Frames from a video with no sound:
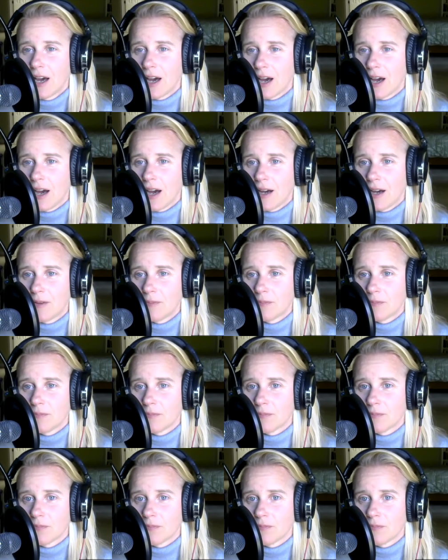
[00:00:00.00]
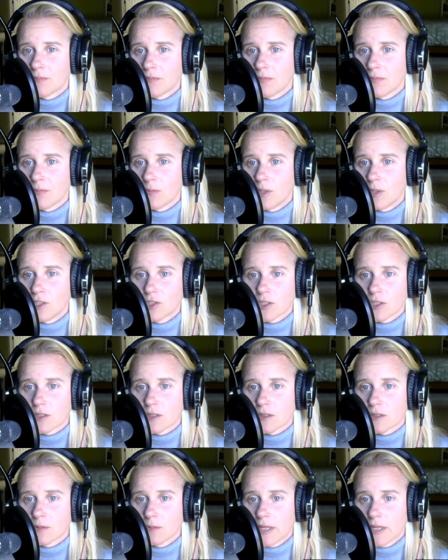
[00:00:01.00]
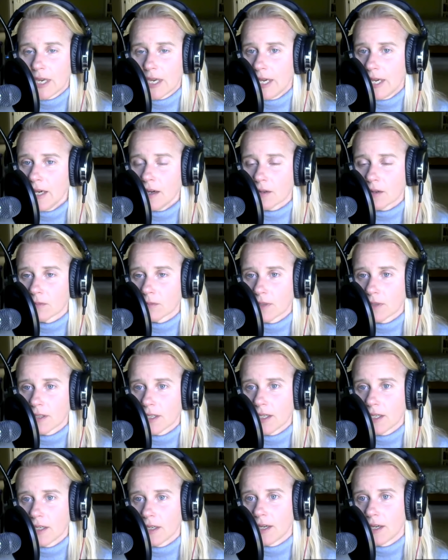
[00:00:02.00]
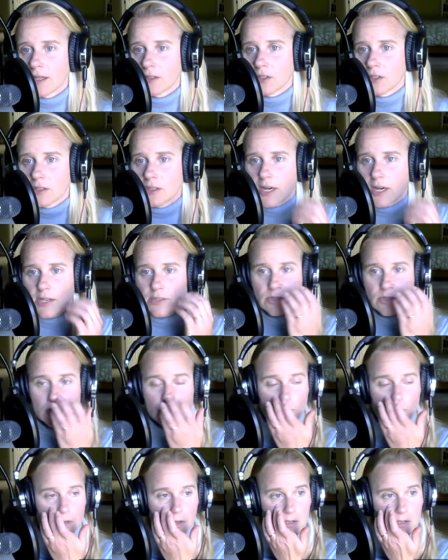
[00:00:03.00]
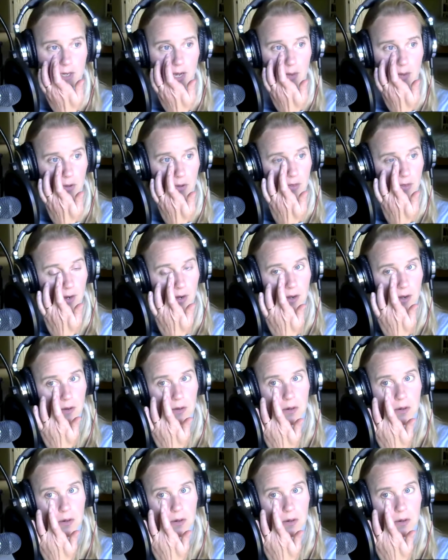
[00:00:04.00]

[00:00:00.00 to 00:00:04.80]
um, we just, we can't really in good conscience put our time on there